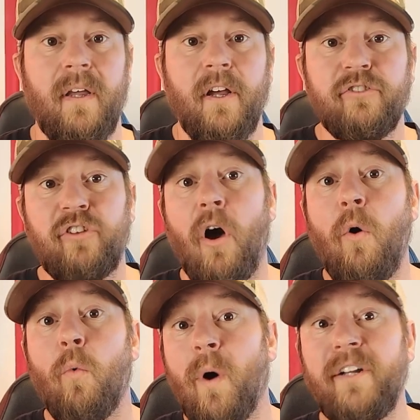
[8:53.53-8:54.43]
So
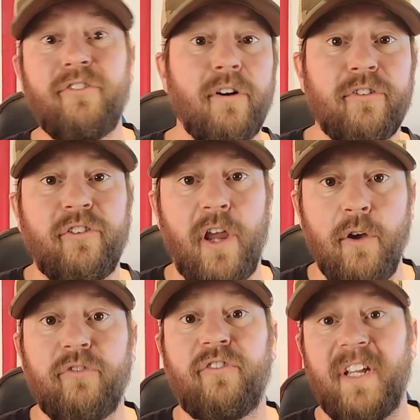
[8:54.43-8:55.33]
what is their
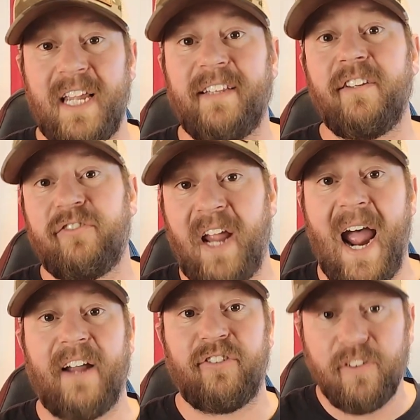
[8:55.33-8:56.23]
excuse to get this
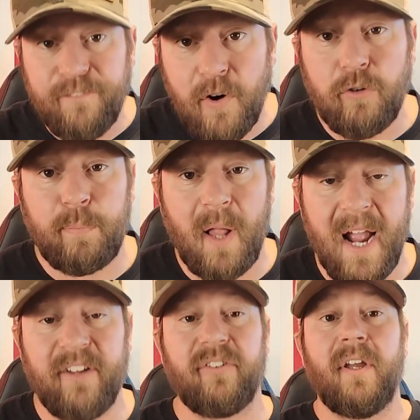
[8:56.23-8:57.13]
tax in the first place?